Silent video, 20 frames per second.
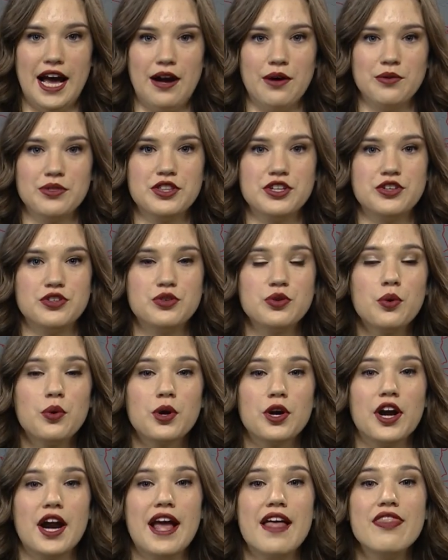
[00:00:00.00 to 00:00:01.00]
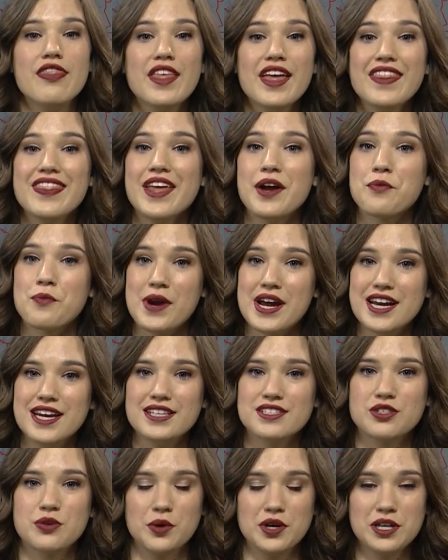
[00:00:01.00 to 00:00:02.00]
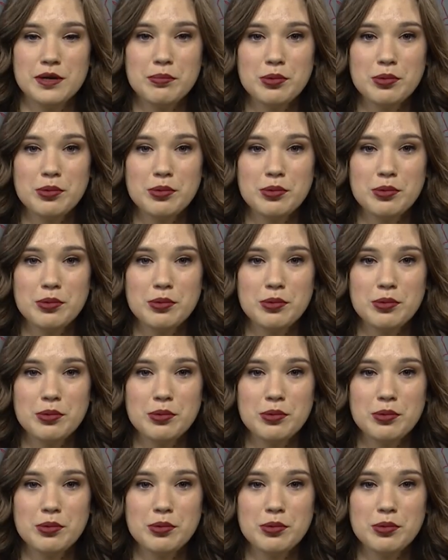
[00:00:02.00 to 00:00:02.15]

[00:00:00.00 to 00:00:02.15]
out the door. And then that rain is going to